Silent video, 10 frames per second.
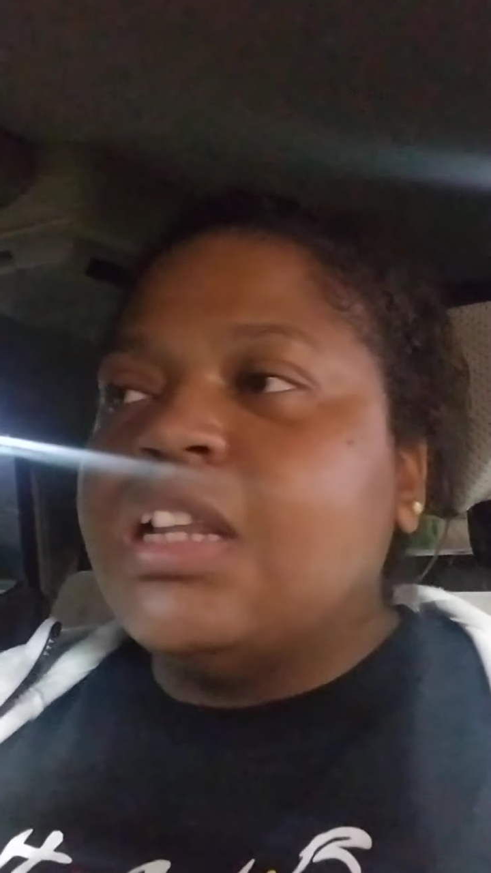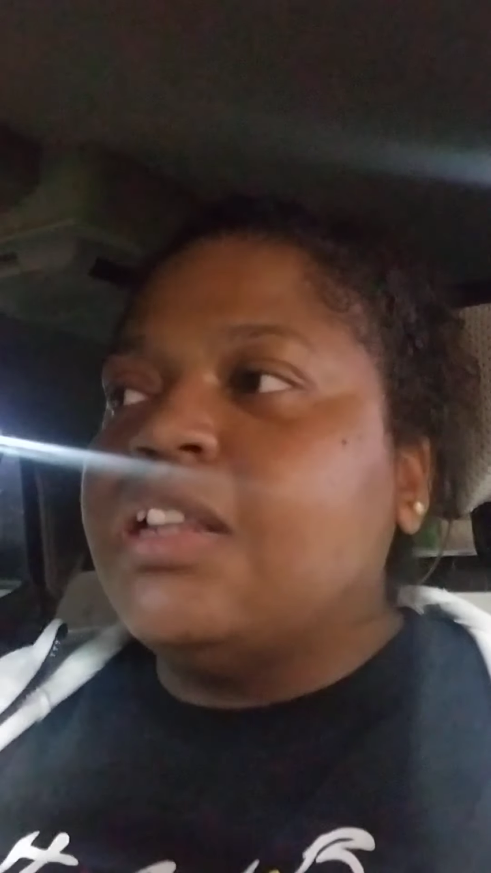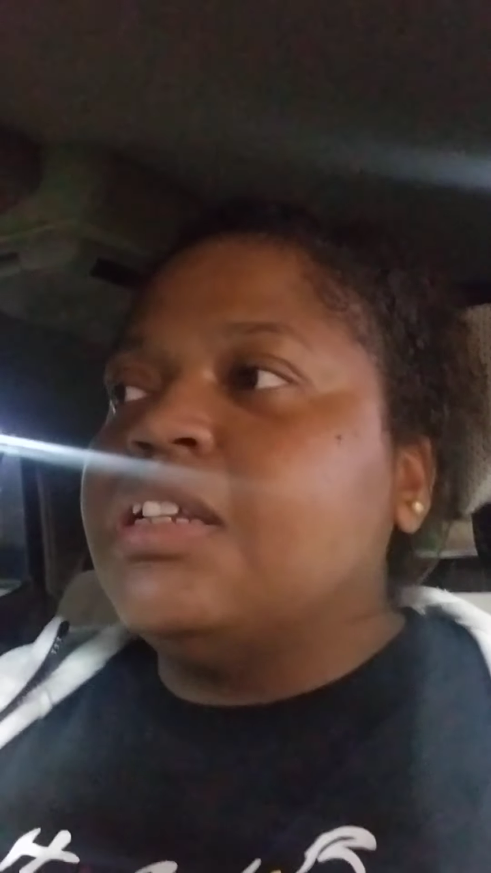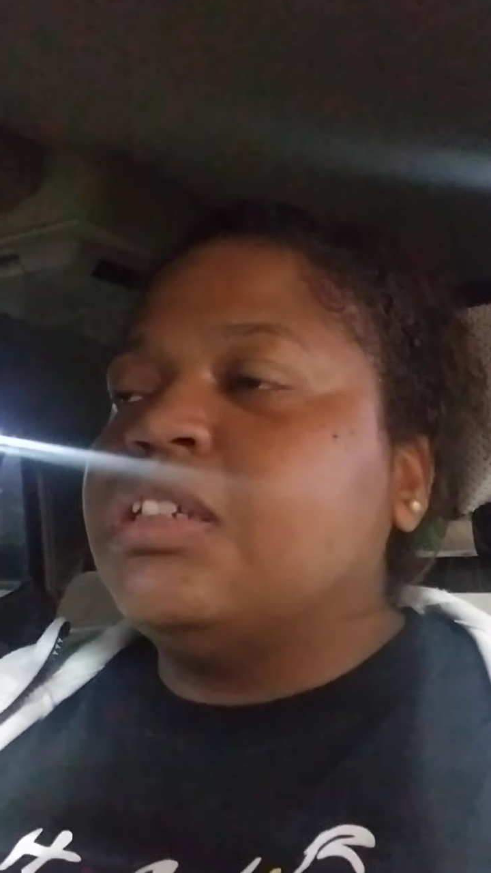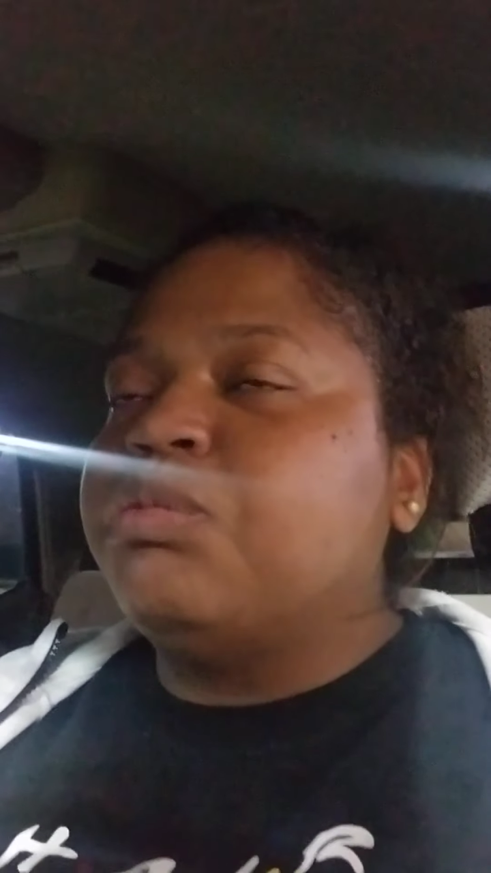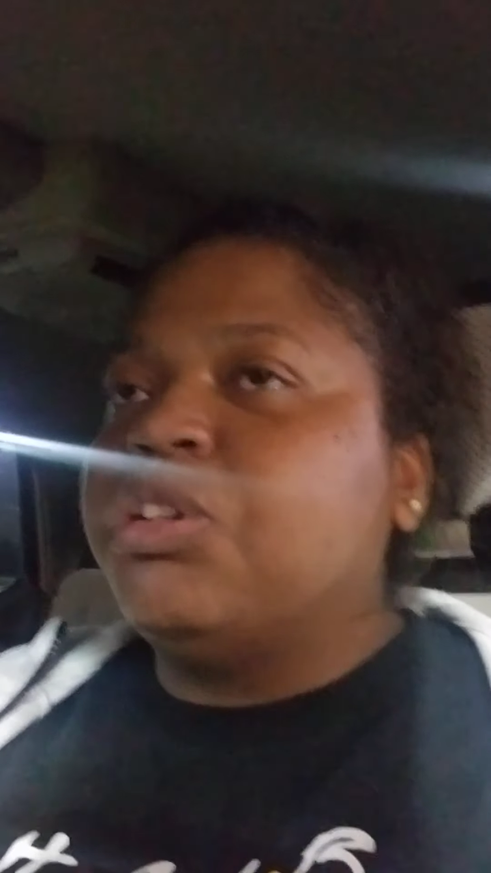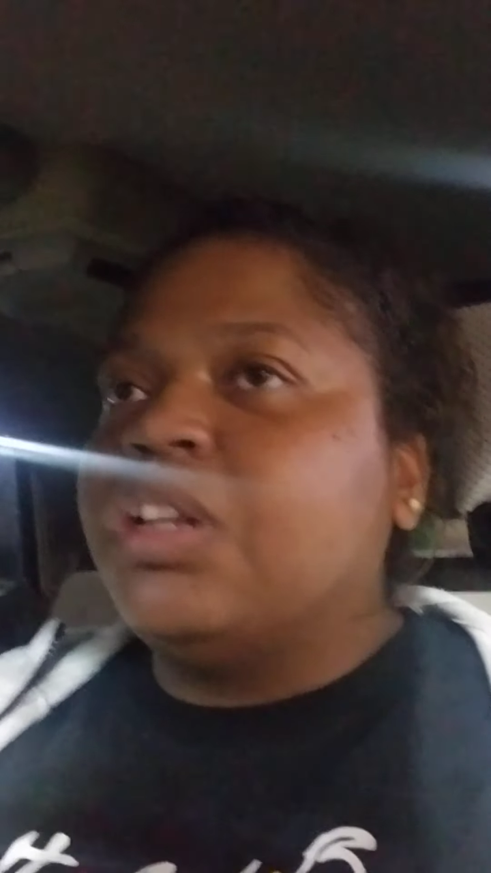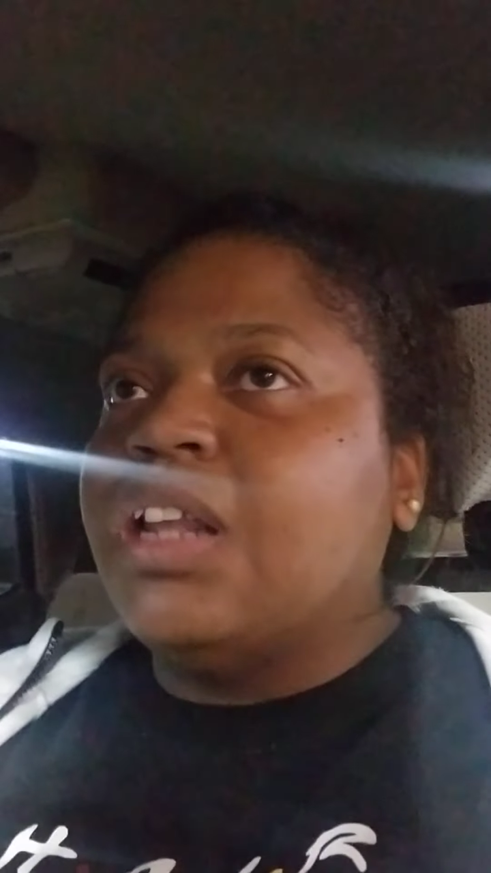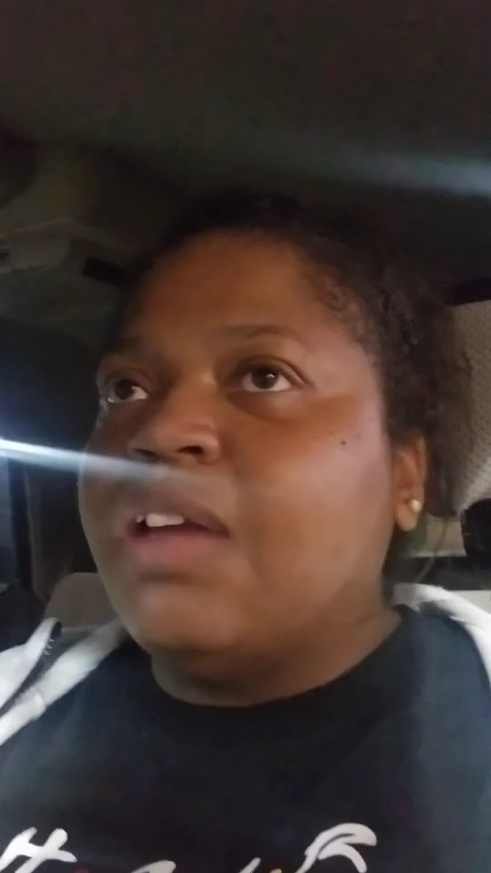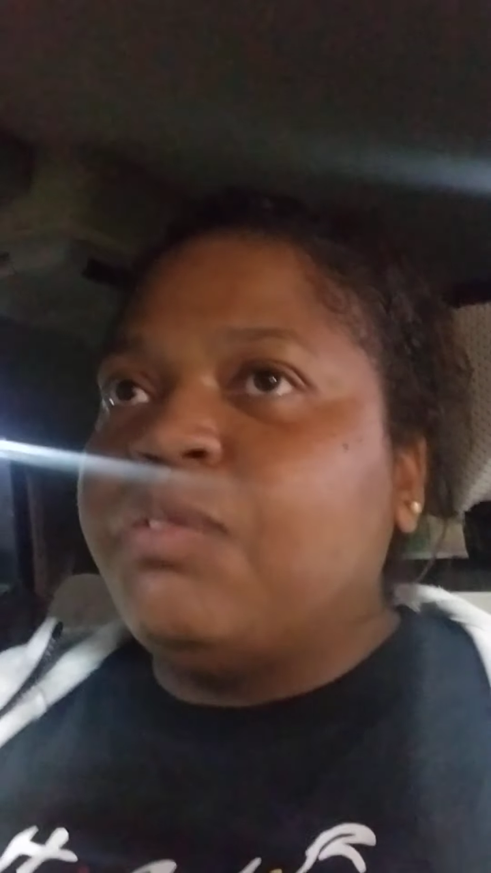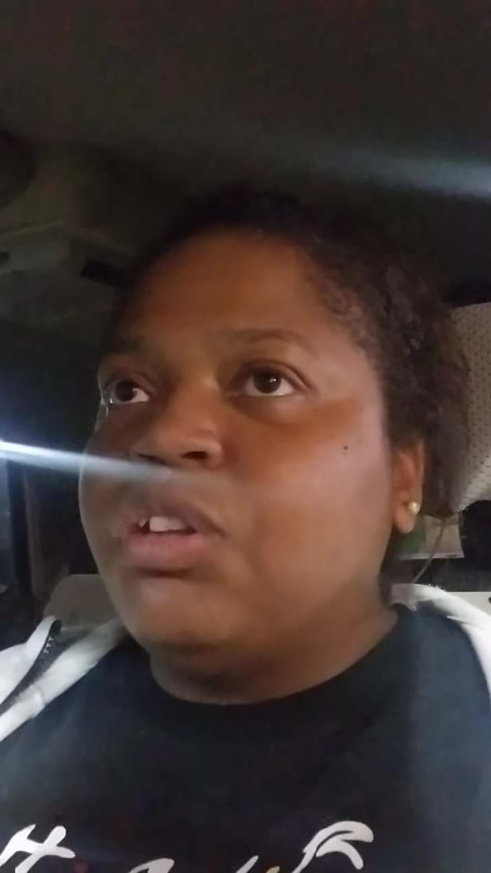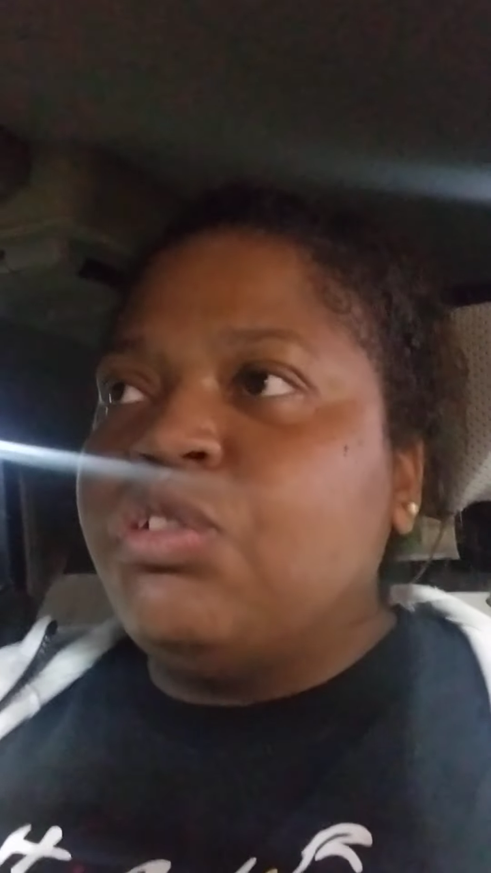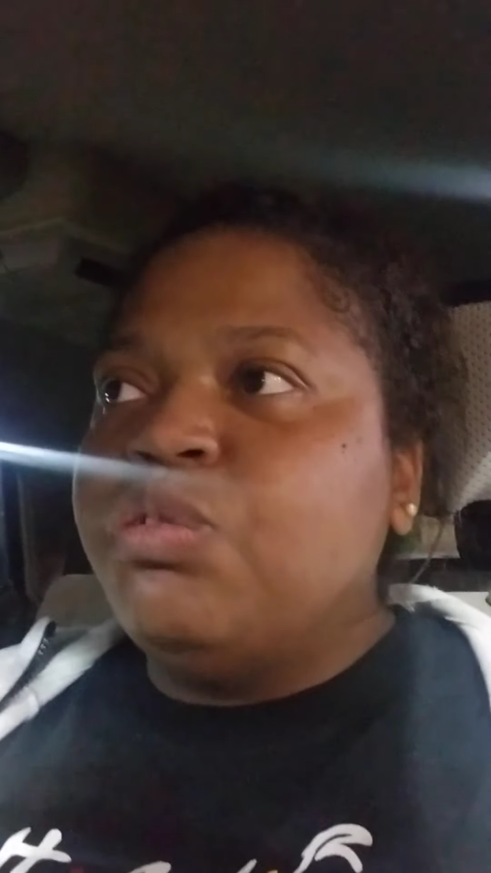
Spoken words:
that this is what the life that